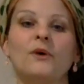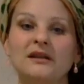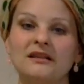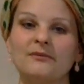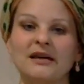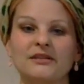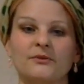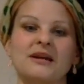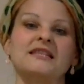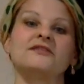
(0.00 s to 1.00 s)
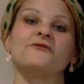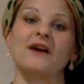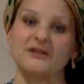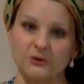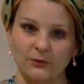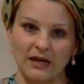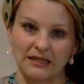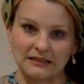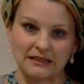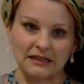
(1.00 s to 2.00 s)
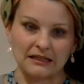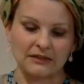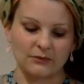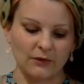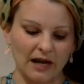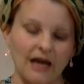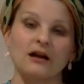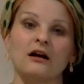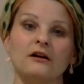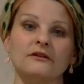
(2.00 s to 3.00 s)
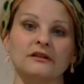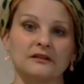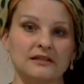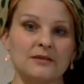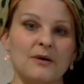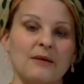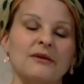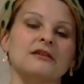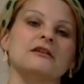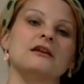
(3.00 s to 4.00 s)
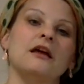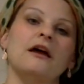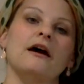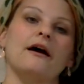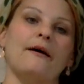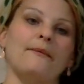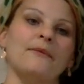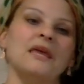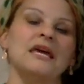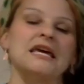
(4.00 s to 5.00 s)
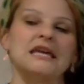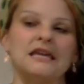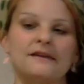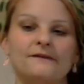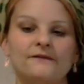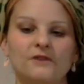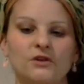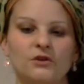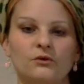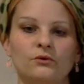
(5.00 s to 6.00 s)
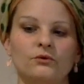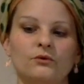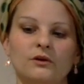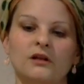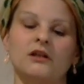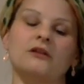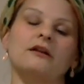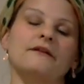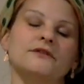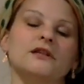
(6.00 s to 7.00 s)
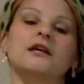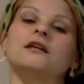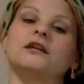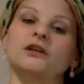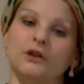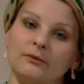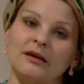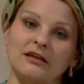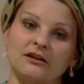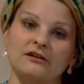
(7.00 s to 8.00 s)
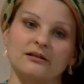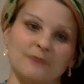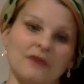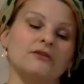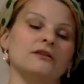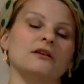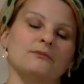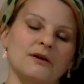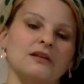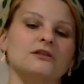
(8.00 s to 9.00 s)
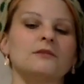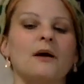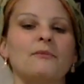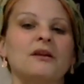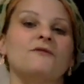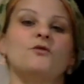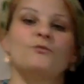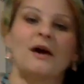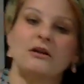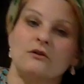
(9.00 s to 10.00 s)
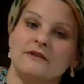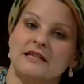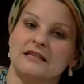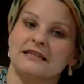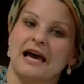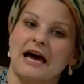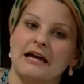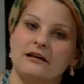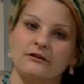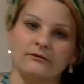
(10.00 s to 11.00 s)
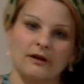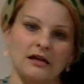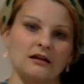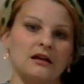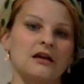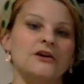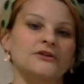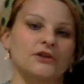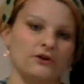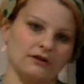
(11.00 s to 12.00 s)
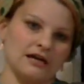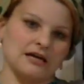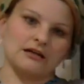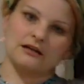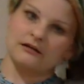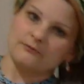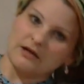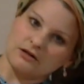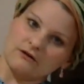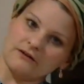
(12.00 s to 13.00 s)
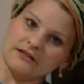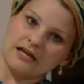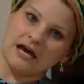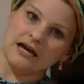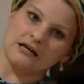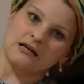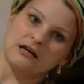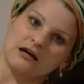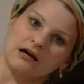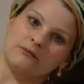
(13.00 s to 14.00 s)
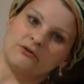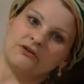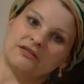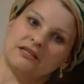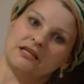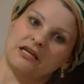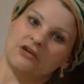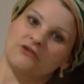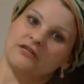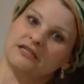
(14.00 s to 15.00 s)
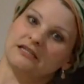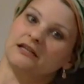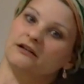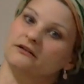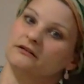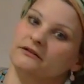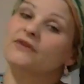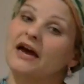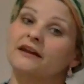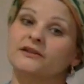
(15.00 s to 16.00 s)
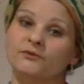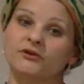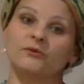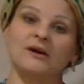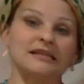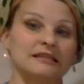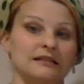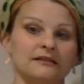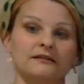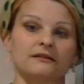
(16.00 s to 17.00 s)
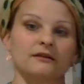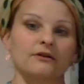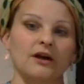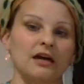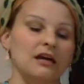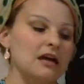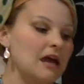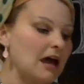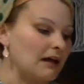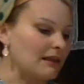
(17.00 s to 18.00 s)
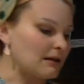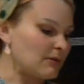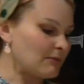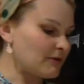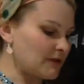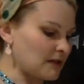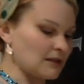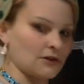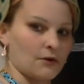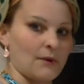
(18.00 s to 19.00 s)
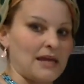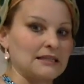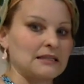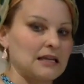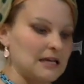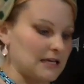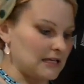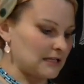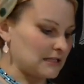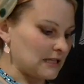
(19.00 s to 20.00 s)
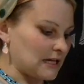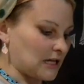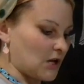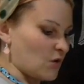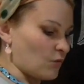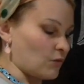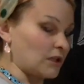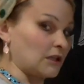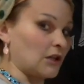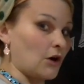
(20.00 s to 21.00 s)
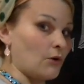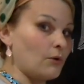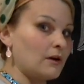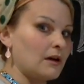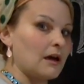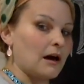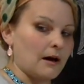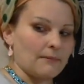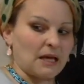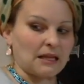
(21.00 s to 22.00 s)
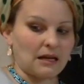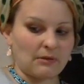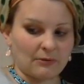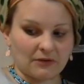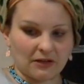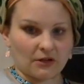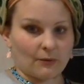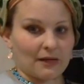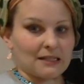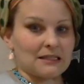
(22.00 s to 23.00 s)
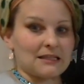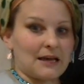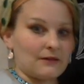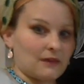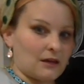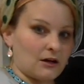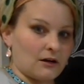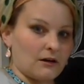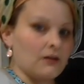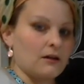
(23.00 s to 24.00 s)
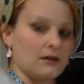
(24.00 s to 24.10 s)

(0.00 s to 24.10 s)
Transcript: One of the best ways to find your waist is what I call the little teapot method. If you don't have to, like, you know, make your spout and like make your teapot, but if you bend over to the side, right? So like bending over to the side, you can see it creases here. That is where your waist is, okay? A lot of people think that their waist is like really low. A lot of people think their waist is at their